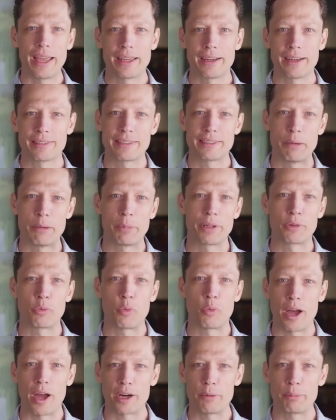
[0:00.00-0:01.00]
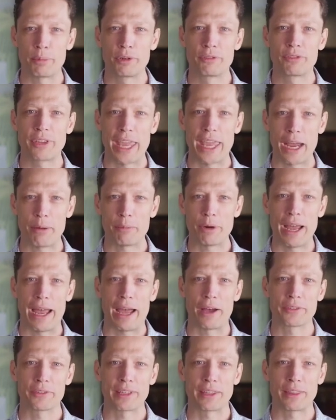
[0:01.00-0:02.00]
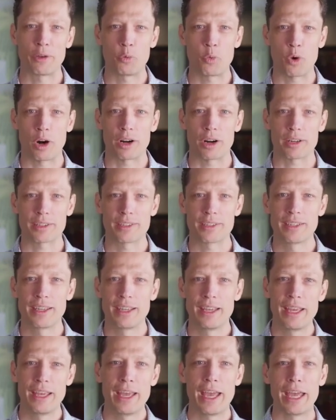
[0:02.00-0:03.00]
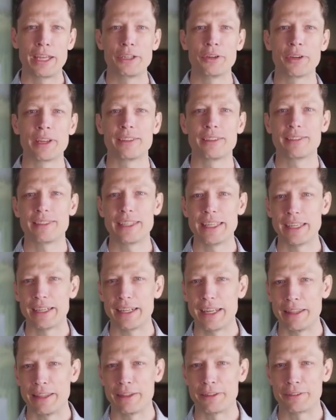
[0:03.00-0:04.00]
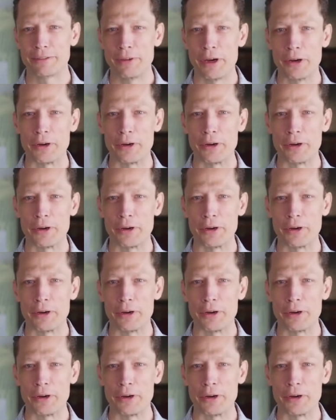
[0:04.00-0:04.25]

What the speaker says: I had assembled a waterproof camera housing that worked, and you can see it in